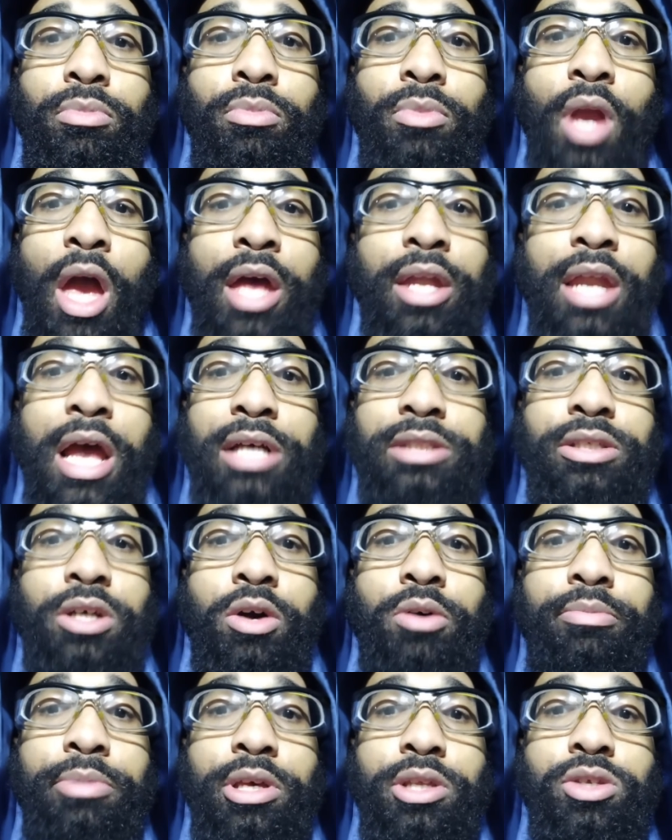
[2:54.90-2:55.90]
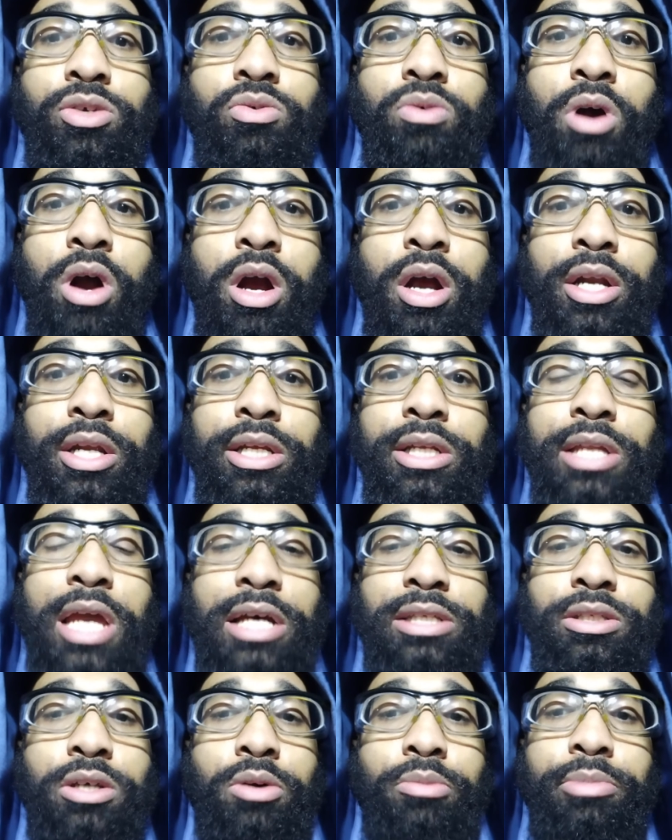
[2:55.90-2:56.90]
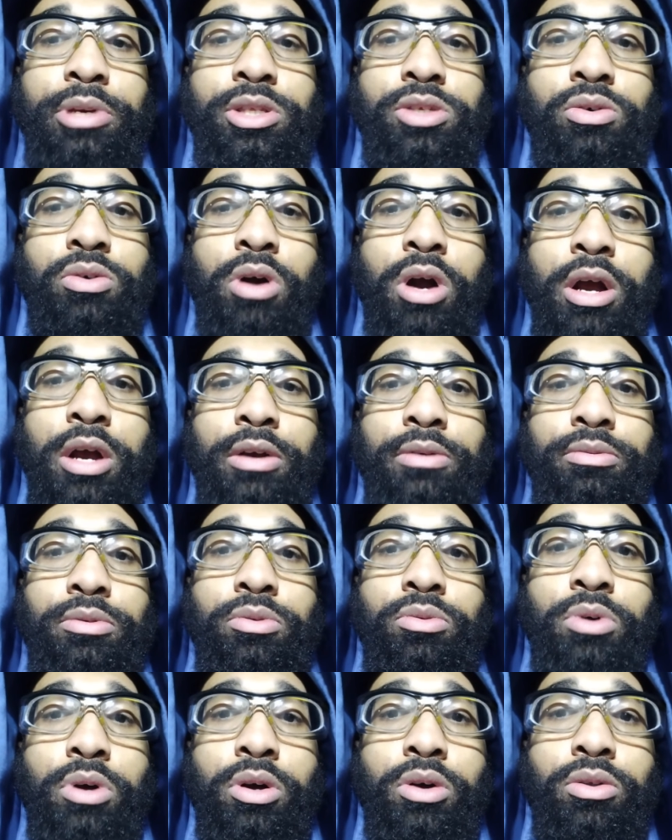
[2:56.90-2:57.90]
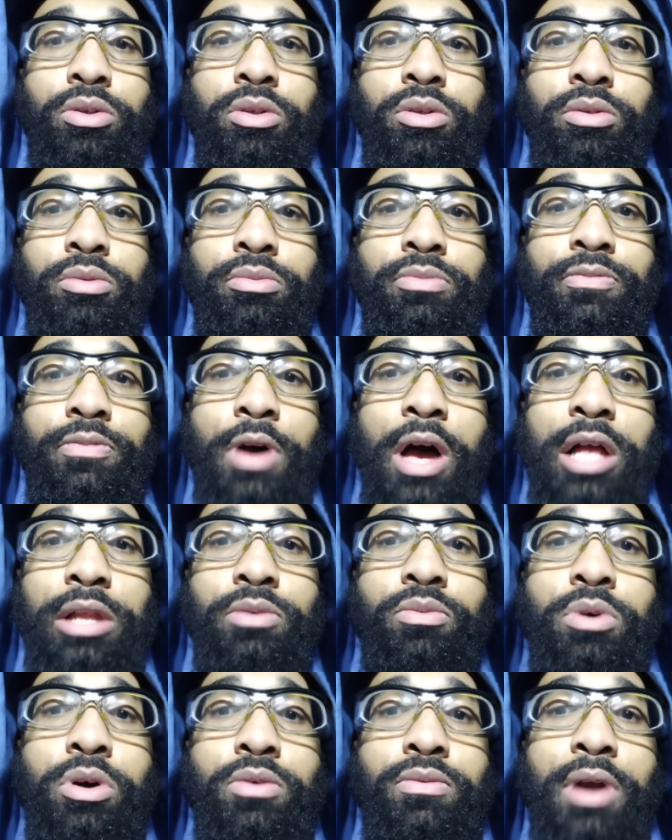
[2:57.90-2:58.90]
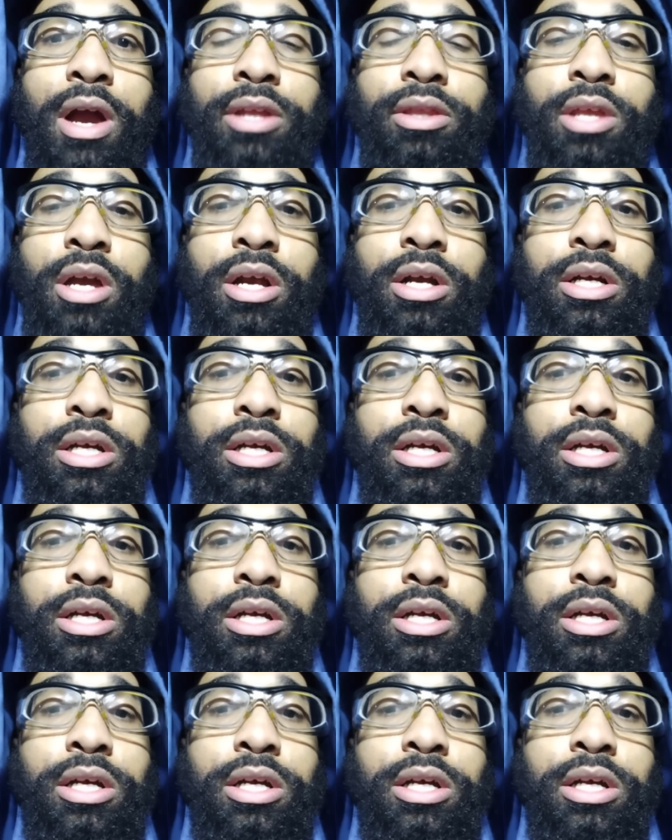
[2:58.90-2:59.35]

And that's gonna be too hard. That's gonna be too hard uh, for Hollywood right there.